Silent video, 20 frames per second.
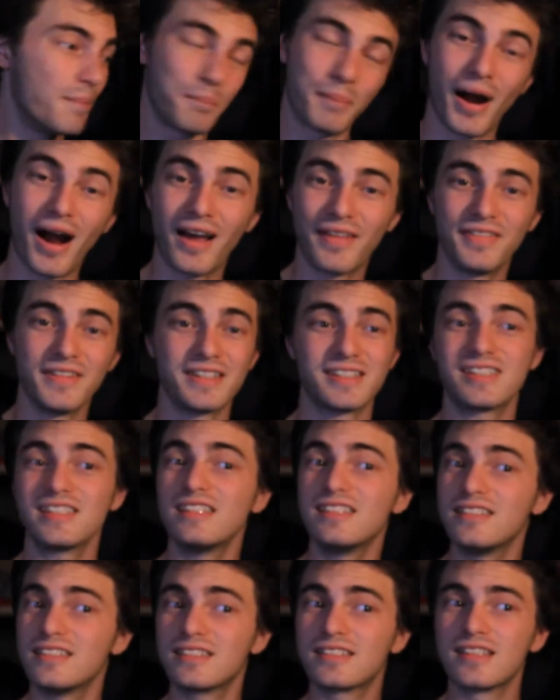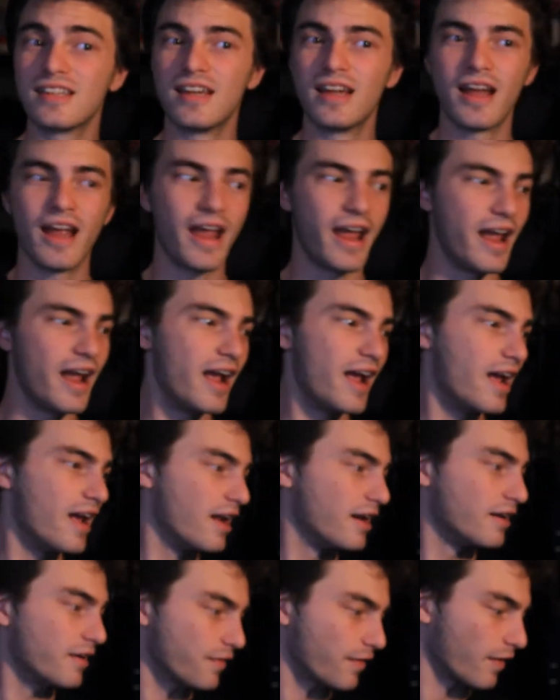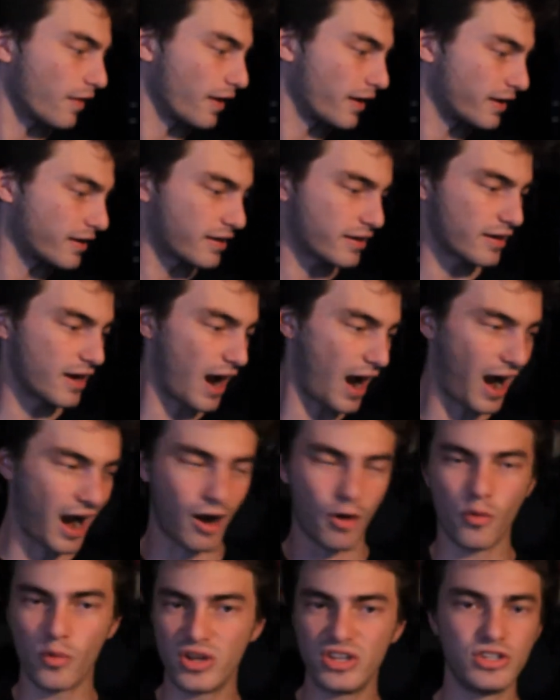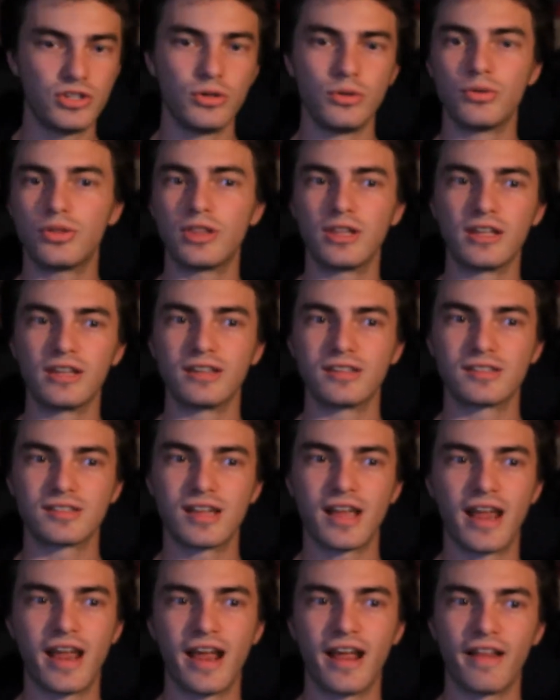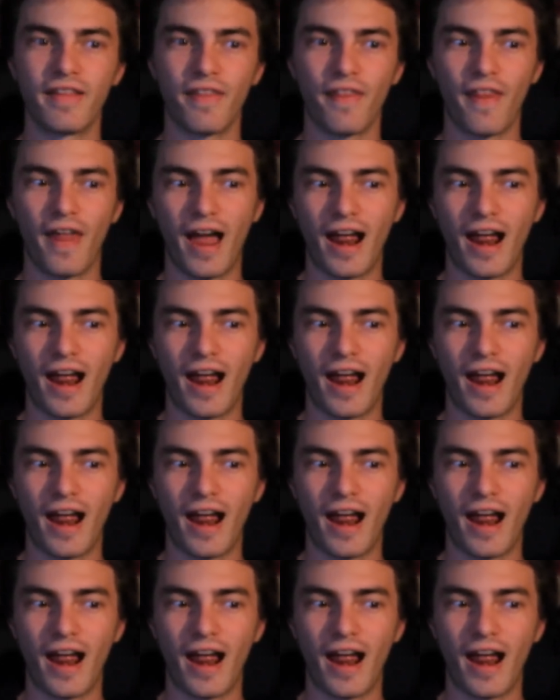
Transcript: behind the scenes and like how we do things, and